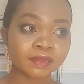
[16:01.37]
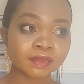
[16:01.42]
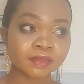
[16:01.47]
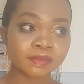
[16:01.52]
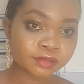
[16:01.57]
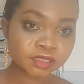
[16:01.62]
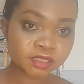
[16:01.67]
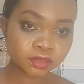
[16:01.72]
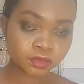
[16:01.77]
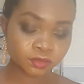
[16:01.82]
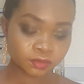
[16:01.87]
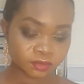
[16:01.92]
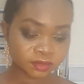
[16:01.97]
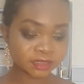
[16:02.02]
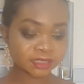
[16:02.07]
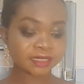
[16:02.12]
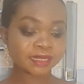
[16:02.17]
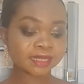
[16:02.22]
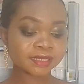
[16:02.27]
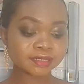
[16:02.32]
So
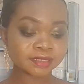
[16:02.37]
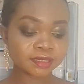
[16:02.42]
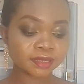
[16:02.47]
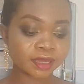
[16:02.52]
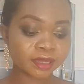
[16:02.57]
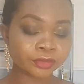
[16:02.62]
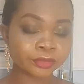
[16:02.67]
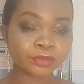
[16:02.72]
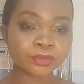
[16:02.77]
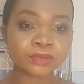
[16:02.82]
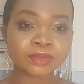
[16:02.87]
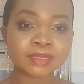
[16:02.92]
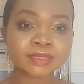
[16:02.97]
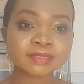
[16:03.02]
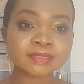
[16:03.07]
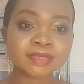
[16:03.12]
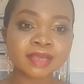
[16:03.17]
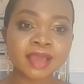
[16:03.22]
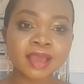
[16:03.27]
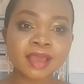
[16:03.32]
the next thing I do is
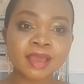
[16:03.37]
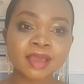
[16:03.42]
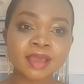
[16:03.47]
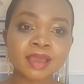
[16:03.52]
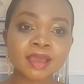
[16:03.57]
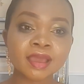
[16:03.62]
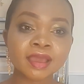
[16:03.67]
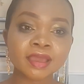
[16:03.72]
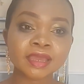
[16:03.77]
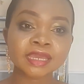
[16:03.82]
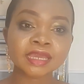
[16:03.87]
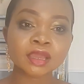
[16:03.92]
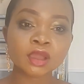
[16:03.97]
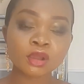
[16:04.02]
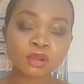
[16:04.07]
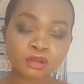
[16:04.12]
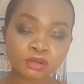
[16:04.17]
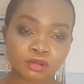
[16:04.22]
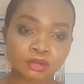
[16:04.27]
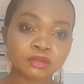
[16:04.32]
I
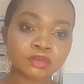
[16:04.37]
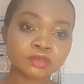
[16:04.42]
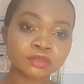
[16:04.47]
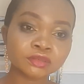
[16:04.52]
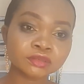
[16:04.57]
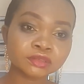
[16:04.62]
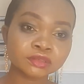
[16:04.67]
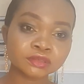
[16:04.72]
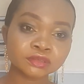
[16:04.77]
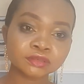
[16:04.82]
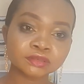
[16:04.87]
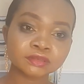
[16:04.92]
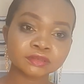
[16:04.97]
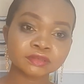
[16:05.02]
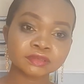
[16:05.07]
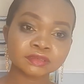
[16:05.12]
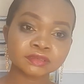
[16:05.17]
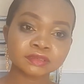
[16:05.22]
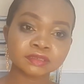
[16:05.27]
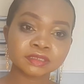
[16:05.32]
conclude
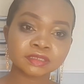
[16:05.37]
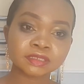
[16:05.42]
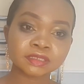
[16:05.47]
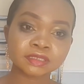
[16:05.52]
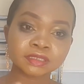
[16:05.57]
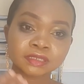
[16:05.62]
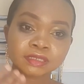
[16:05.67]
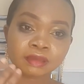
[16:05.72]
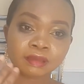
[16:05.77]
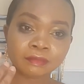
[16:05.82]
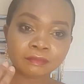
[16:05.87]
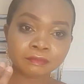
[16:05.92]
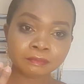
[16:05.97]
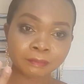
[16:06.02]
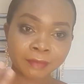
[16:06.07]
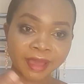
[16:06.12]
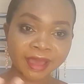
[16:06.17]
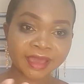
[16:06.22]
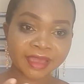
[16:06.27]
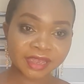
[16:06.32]

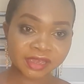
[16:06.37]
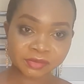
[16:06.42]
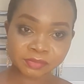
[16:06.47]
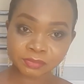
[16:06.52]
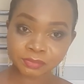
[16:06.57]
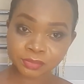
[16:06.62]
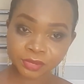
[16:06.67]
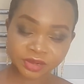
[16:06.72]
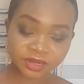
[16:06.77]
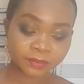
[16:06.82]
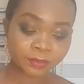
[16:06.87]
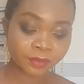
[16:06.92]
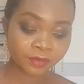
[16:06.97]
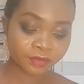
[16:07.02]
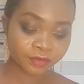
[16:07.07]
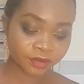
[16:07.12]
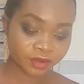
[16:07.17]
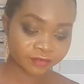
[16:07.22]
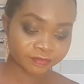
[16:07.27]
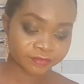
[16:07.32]
my body
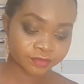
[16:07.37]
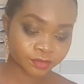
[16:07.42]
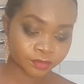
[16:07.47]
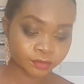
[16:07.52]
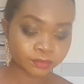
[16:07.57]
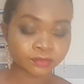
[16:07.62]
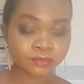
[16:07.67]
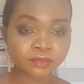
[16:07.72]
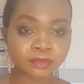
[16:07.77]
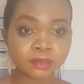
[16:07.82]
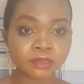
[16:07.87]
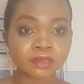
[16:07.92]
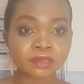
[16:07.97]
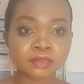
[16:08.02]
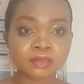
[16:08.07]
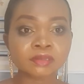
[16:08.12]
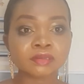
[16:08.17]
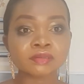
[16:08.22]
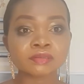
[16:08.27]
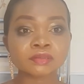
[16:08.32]
paragraph too.
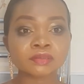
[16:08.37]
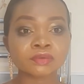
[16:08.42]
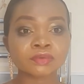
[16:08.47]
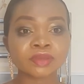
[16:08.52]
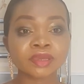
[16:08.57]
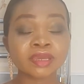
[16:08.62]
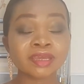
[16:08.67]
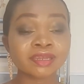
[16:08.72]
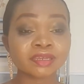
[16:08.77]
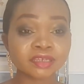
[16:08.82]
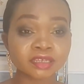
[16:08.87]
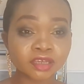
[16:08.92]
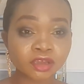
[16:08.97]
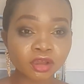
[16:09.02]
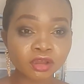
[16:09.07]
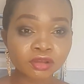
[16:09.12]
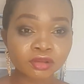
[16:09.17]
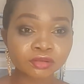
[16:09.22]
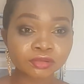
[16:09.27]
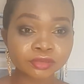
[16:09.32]
So in the
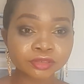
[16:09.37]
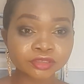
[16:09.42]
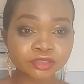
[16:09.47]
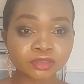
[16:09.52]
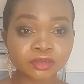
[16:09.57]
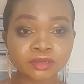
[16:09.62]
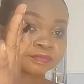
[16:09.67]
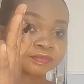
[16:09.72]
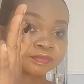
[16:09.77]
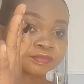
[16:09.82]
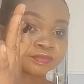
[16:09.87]
conclusion,